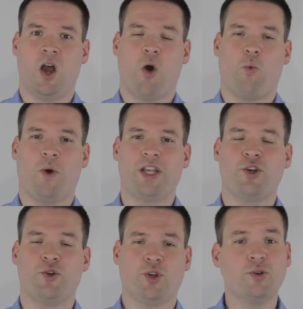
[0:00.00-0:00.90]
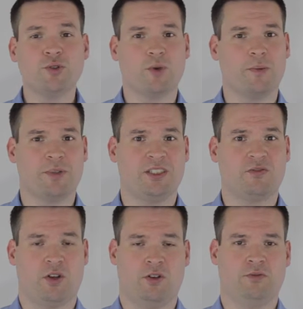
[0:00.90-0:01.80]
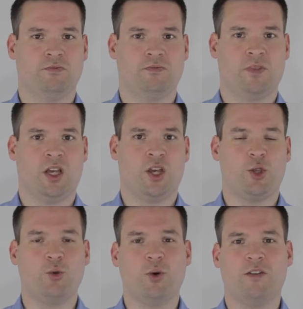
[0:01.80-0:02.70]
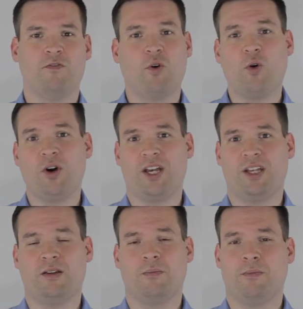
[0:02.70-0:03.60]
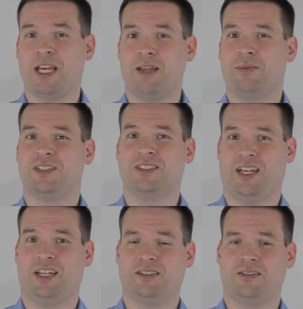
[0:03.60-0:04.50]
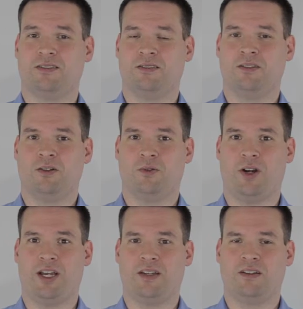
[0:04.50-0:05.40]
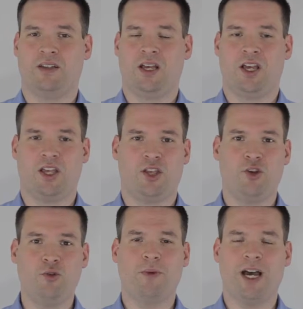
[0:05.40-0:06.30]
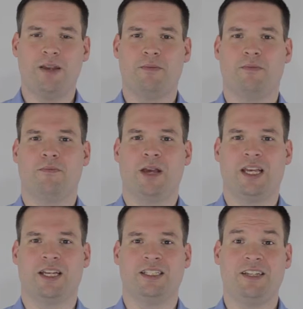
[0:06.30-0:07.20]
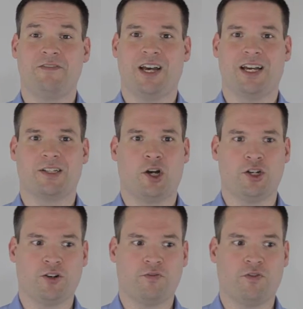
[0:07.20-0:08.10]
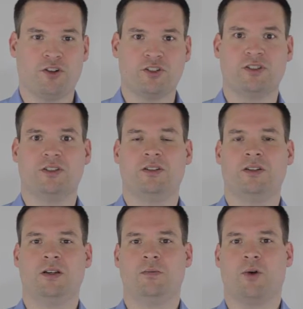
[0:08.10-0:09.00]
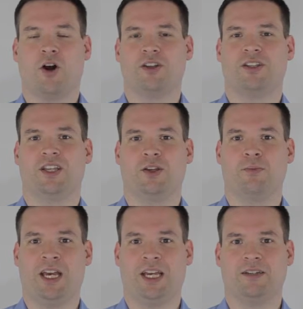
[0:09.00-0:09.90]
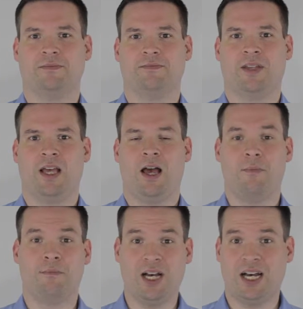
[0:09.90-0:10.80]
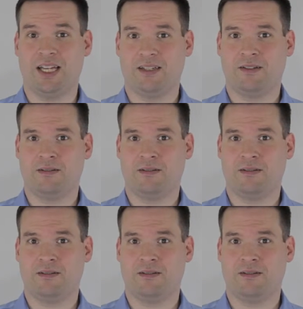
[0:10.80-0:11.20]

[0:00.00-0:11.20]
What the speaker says: When you use one-piece flow, you avoid making mistakes, right? You might make a defect on your first part that you make, but